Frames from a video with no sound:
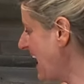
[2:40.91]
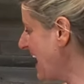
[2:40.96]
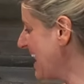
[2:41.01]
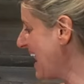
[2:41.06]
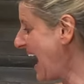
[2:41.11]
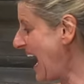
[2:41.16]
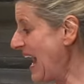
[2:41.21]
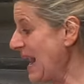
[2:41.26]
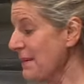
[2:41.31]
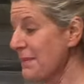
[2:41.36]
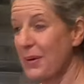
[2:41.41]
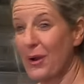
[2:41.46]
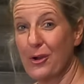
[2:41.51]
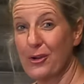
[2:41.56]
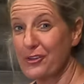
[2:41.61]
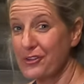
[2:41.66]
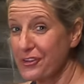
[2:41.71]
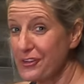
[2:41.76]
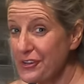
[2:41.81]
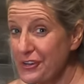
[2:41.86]
And I
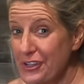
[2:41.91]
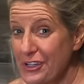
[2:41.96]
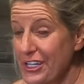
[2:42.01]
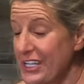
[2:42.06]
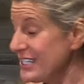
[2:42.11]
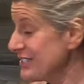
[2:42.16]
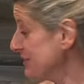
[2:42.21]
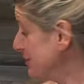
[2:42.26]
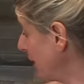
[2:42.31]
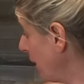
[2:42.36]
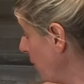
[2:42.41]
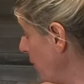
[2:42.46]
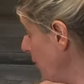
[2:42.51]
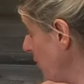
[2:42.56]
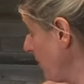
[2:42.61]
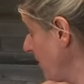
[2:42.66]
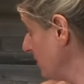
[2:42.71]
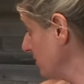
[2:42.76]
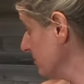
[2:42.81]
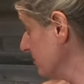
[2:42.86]
personally
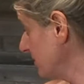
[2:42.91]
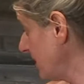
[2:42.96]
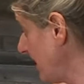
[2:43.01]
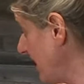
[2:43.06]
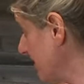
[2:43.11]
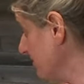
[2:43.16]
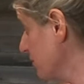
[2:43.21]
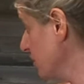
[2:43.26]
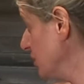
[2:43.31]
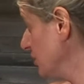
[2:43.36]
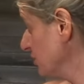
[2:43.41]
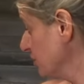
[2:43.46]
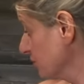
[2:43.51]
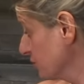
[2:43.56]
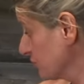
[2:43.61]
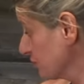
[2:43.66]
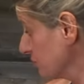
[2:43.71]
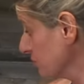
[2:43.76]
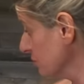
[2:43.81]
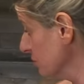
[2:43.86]
don't want to have to
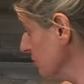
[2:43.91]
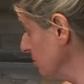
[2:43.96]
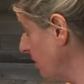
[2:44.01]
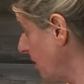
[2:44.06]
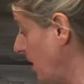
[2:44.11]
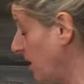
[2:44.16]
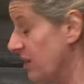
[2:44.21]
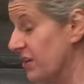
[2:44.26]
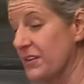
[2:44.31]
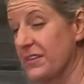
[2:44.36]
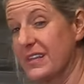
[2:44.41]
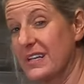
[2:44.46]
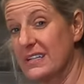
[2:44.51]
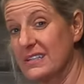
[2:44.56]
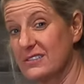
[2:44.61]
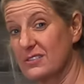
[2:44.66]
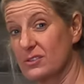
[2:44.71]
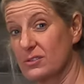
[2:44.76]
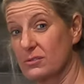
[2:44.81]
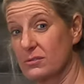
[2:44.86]
unscrew all
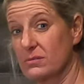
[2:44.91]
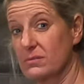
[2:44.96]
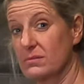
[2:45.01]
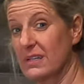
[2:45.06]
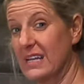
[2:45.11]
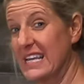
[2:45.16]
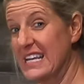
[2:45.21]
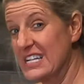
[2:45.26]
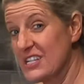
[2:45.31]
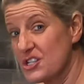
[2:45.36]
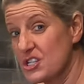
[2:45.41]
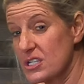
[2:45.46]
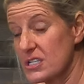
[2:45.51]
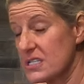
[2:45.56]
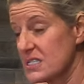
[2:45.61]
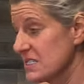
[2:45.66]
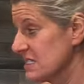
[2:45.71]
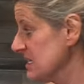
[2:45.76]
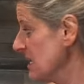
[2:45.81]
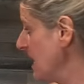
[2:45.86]
these
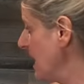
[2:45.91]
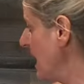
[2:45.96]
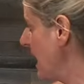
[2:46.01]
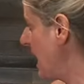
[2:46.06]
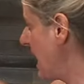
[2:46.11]
hinges